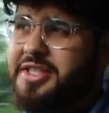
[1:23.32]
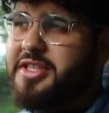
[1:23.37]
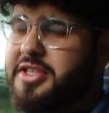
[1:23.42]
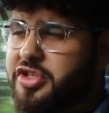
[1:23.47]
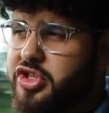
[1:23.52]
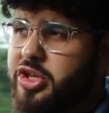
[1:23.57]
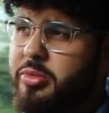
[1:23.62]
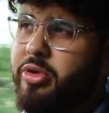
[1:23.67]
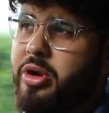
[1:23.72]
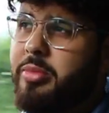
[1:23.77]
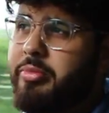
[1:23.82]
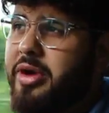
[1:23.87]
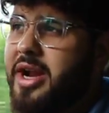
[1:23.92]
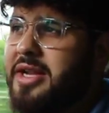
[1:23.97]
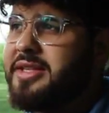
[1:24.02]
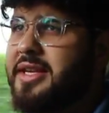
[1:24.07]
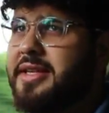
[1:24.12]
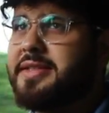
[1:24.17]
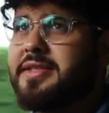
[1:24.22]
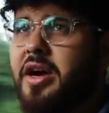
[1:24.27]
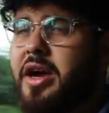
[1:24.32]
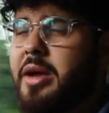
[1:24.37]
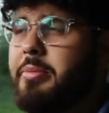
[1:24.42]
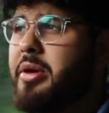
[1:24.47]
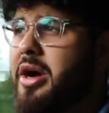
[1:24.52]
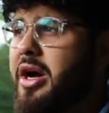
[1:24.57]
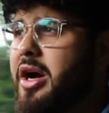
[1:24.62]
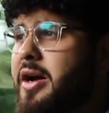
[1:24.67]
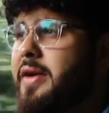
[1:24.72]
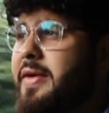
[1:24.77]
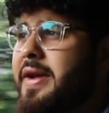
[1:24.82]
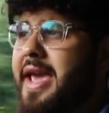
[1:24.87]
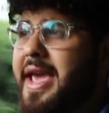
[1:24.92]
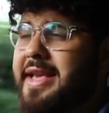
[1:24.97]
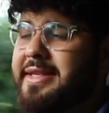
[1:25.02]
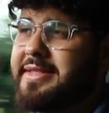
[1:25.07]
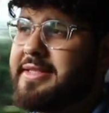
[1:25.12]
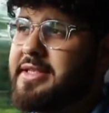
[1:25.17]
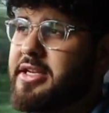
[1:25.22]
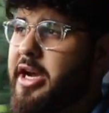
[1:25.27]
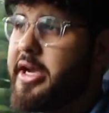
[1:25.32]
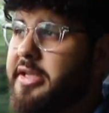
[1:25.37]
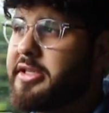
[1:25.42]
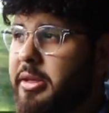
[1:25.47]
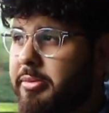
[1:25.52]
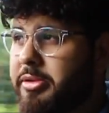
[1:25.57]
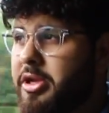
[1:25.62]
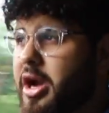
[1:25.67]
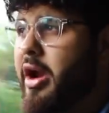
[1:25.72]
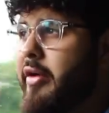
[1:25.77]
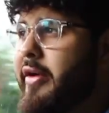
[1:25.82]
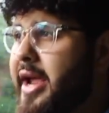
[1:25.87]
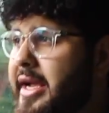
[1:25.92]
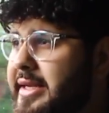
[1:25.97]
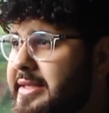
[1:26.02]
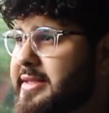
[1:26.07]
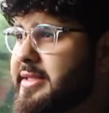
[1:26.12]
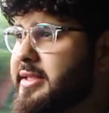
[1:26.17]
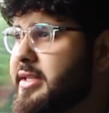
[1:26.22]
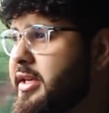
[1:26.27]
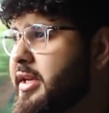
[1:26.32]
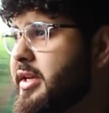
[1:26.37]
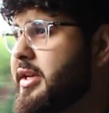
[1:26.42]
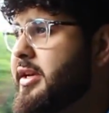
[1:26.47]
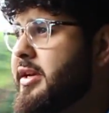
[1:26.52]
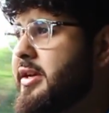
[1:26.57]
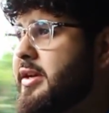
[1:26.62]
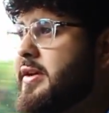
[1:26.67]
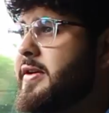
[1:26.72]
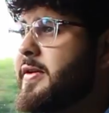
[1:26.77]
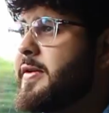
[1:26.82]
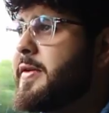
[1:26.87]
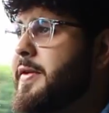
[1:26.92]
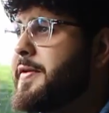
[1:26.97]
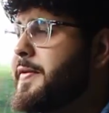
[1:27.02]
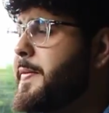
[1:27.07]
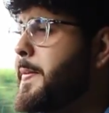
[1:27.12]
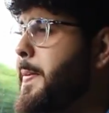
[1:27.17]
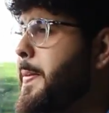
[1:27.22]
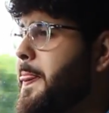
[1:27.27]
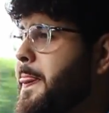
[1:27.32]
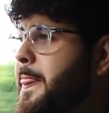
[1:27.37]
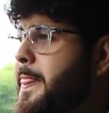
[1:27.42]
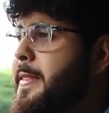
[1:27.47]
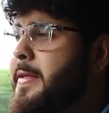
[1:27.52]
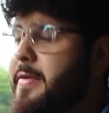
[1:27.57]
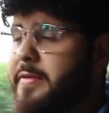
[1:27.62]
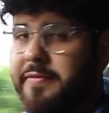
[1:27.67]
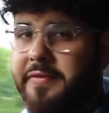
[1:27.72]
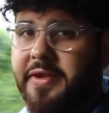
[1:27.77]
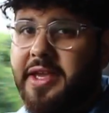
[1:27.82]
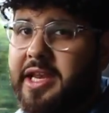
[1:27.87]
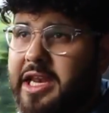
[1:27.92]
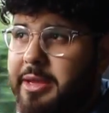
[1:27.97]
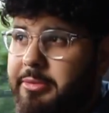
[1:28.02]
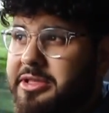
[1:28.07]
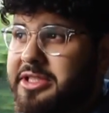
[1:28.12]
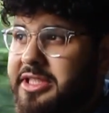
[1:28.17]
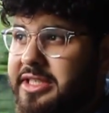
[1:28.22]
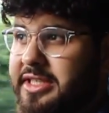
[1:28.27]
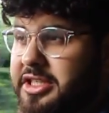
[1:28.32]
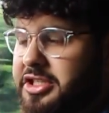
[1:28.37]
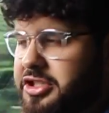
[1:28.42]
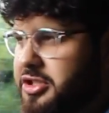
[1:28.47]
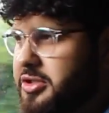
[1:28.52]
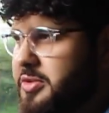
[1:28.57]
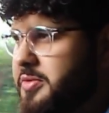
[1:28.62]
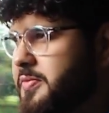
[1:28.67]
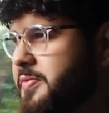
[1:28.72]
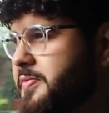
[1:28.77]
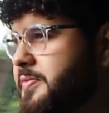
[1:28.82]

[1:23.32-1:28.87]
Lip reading: is the Subaru Impreza Type R STI WRX V Limited Edition.